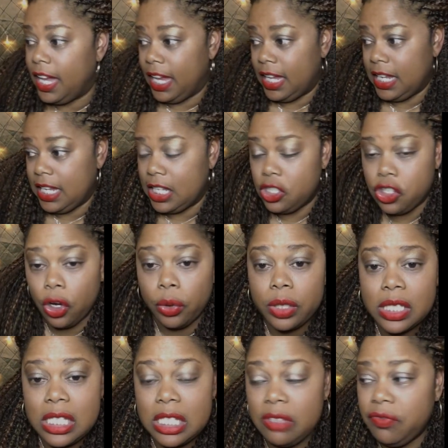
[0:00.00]
And
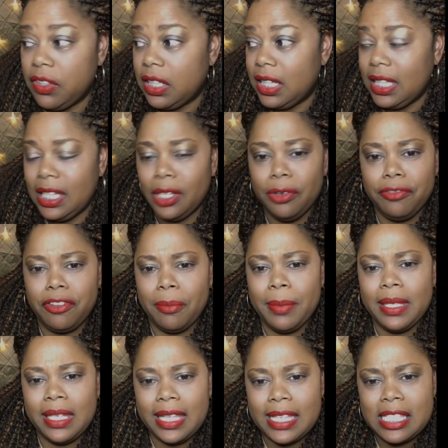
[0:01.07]
Jonas is feeling guilt from
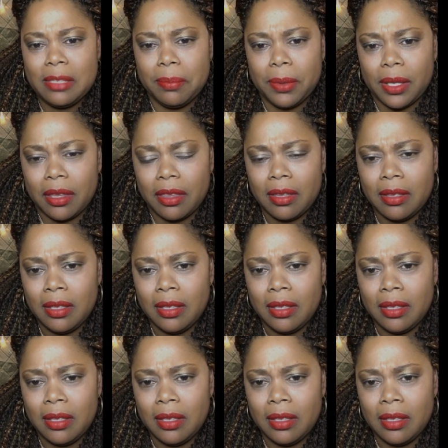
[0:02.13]
Elizabeth.